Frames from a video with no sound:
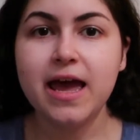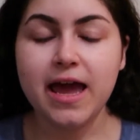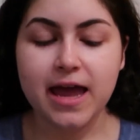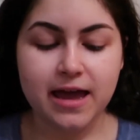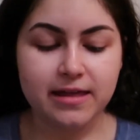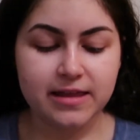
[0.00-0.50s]

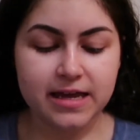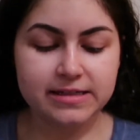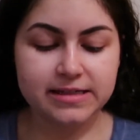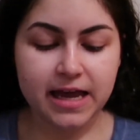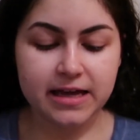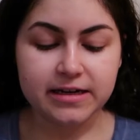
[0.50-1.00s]
And they
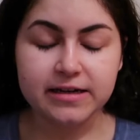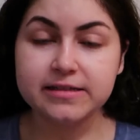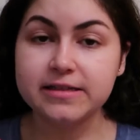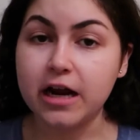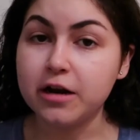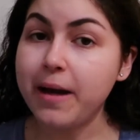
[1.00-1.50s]
said it
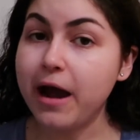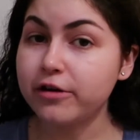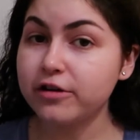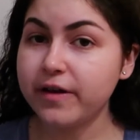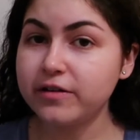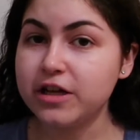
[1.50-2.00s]
is not a
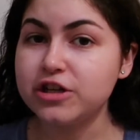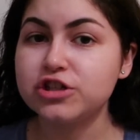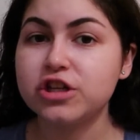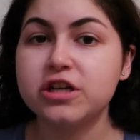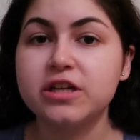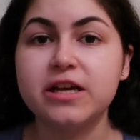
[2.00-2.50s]
powder
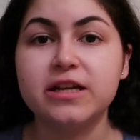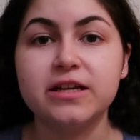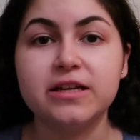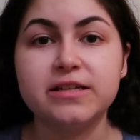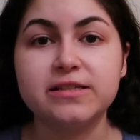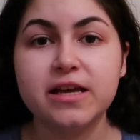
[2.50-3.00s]
foundation, it
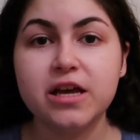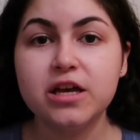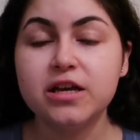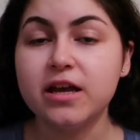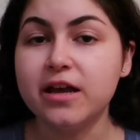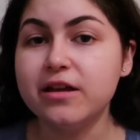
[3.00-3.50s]
is
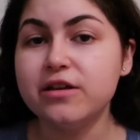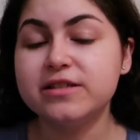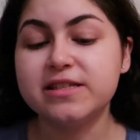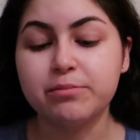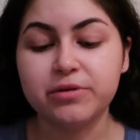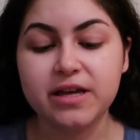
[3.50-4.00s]

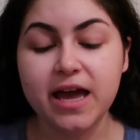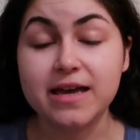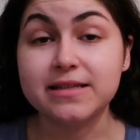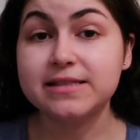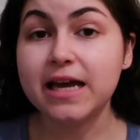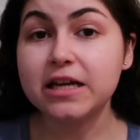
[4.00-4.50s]
simply
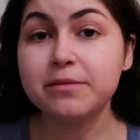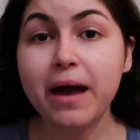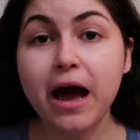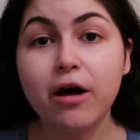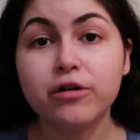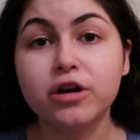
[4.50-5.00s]
a setting
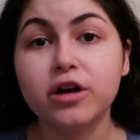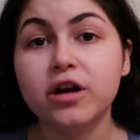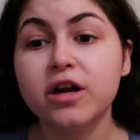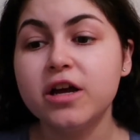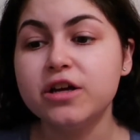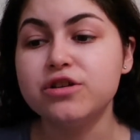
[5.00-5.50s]
powder.